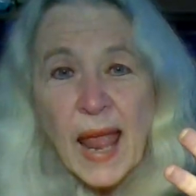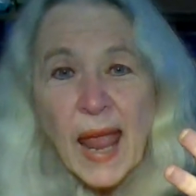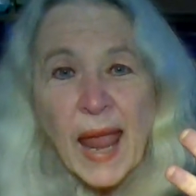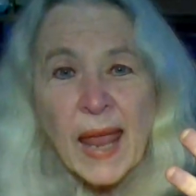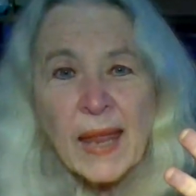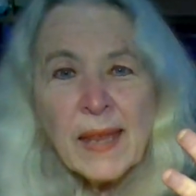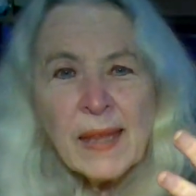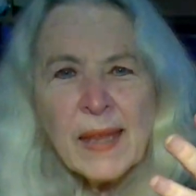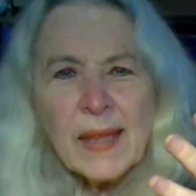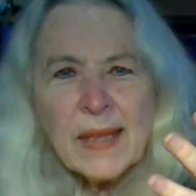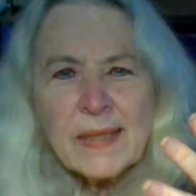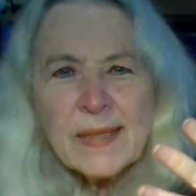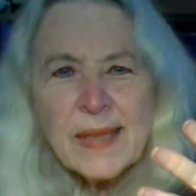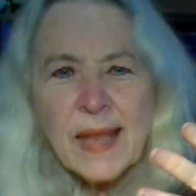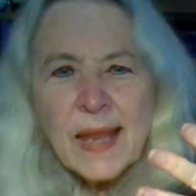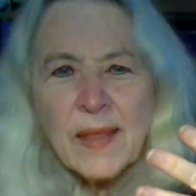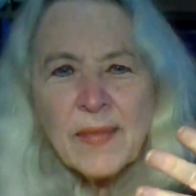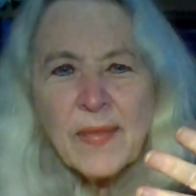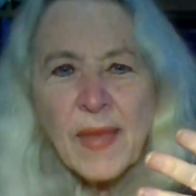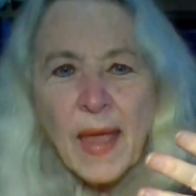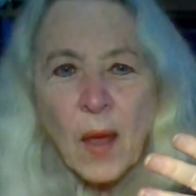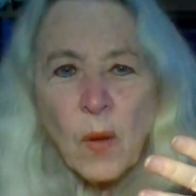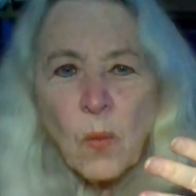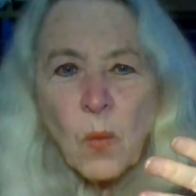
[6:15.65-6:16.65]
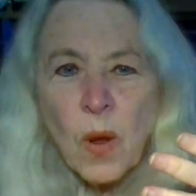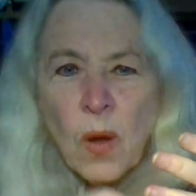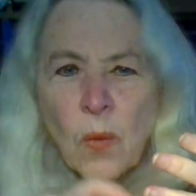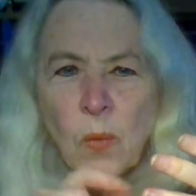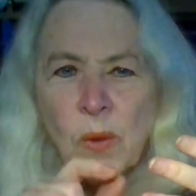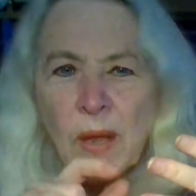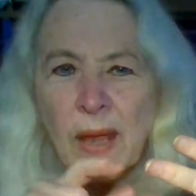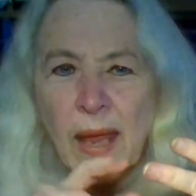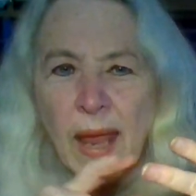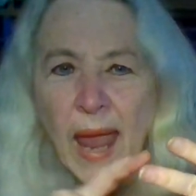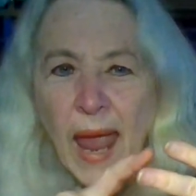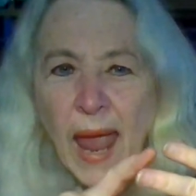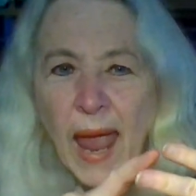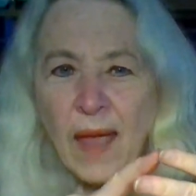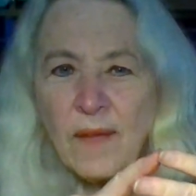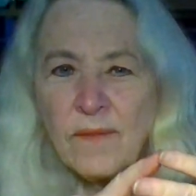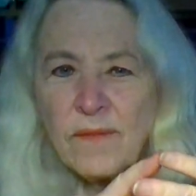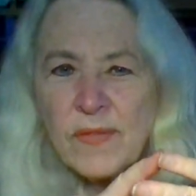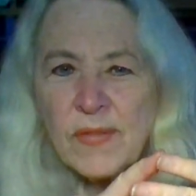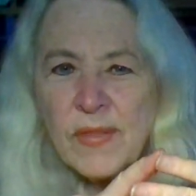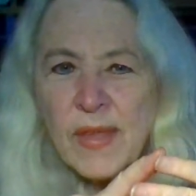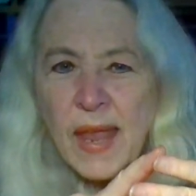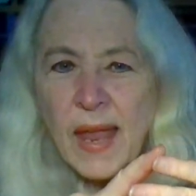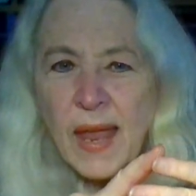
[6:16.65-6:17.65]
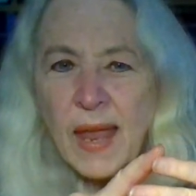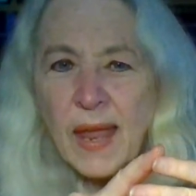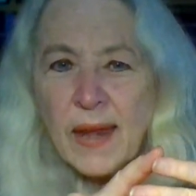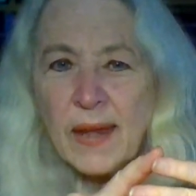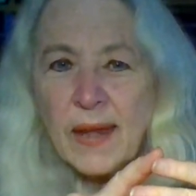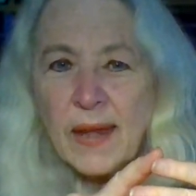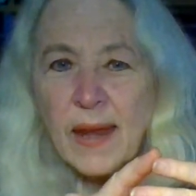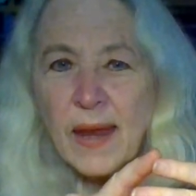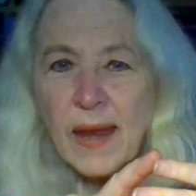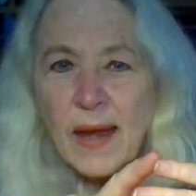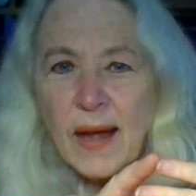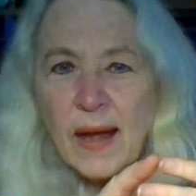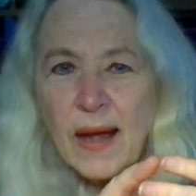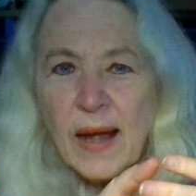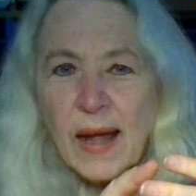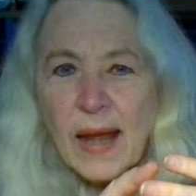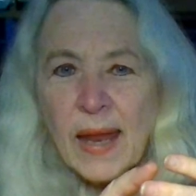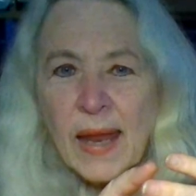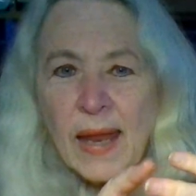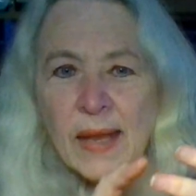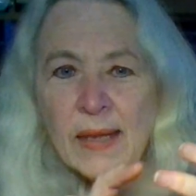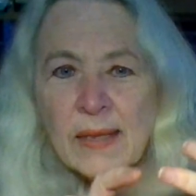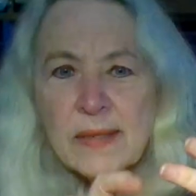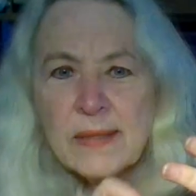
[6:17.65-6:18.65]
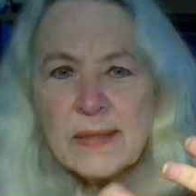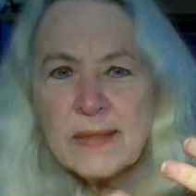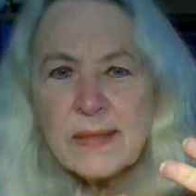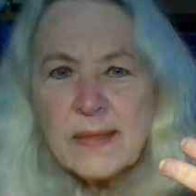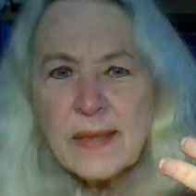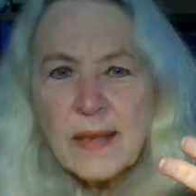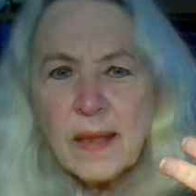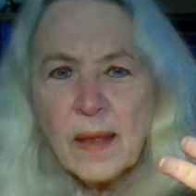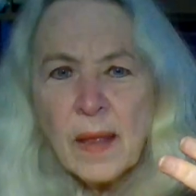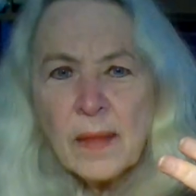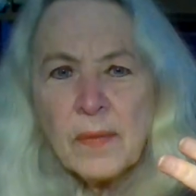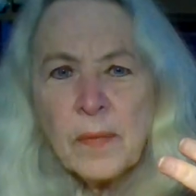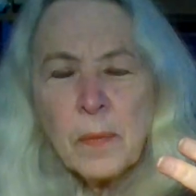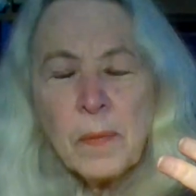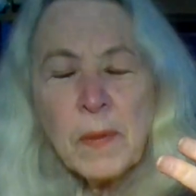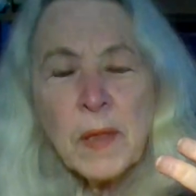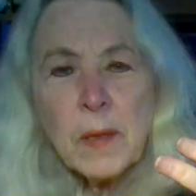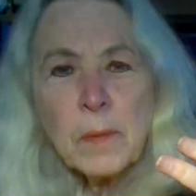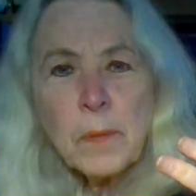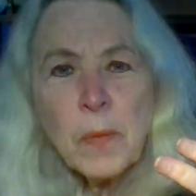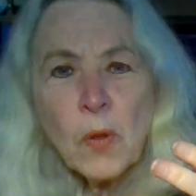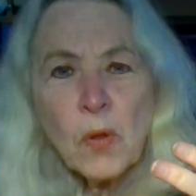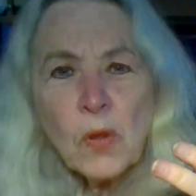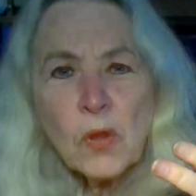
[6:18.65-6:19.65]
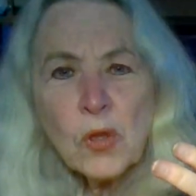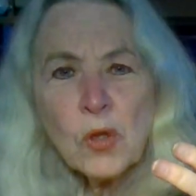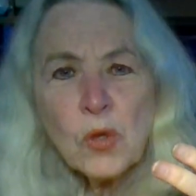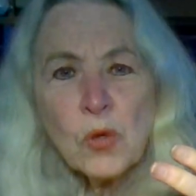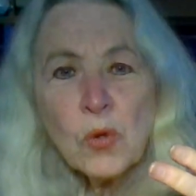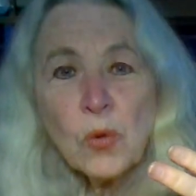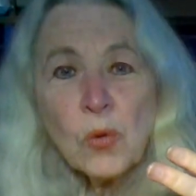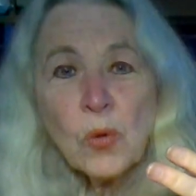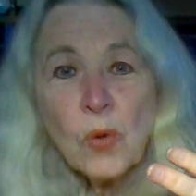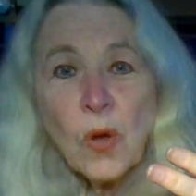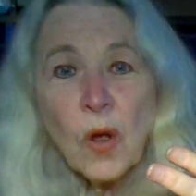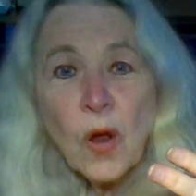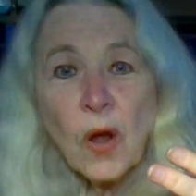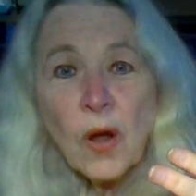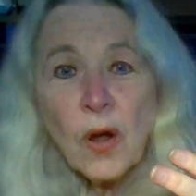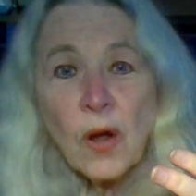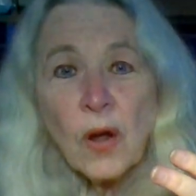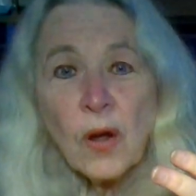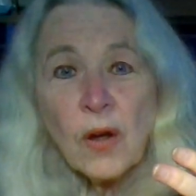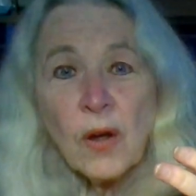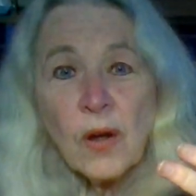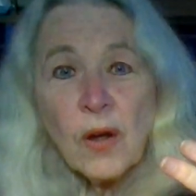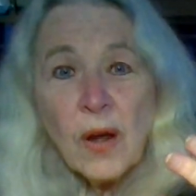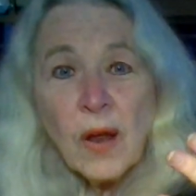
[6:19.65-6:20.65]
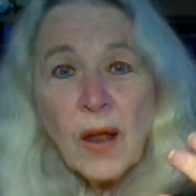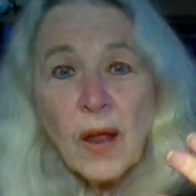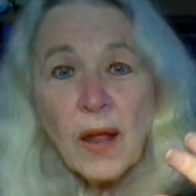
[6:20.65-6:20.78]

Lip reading: And let's say that what we have then is the people who are,